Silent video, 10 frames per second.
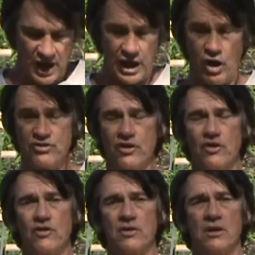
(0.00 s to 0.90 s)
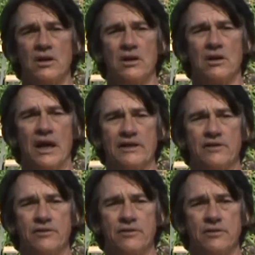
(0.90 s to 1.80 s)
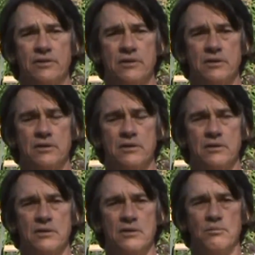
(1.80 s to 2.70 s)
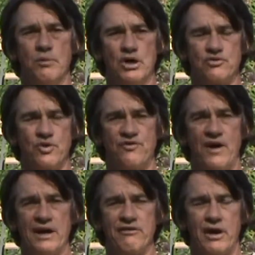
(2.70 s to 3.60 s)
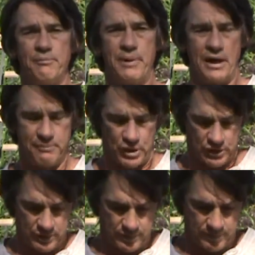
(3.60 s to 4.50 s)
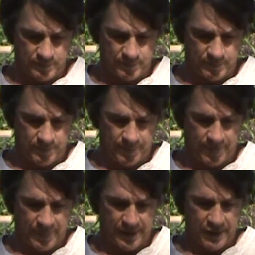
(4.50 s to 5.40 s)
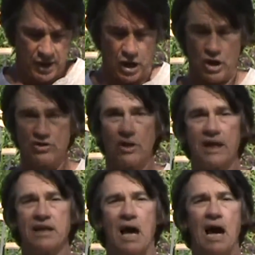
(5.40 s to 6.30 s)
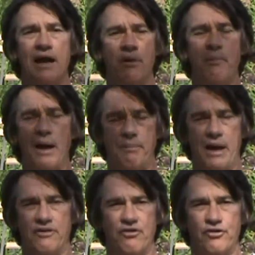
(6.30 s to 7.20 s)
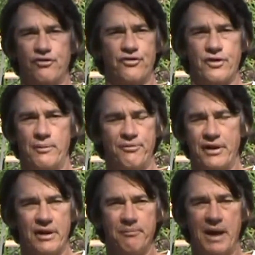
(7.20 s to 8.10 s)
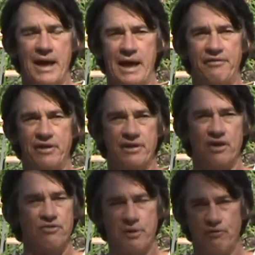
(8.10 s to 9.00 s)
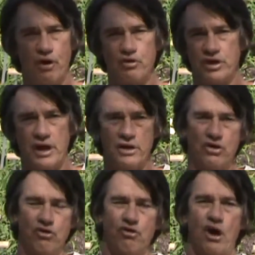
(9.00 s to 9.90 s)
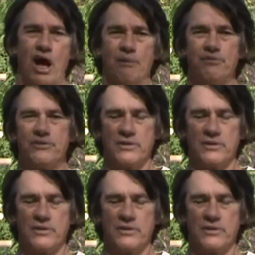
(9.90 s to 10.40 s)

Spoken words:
I also like to mulch with fine grind pine bark. I also like to idle my beds. There's something in my head that tells me rotate your crops.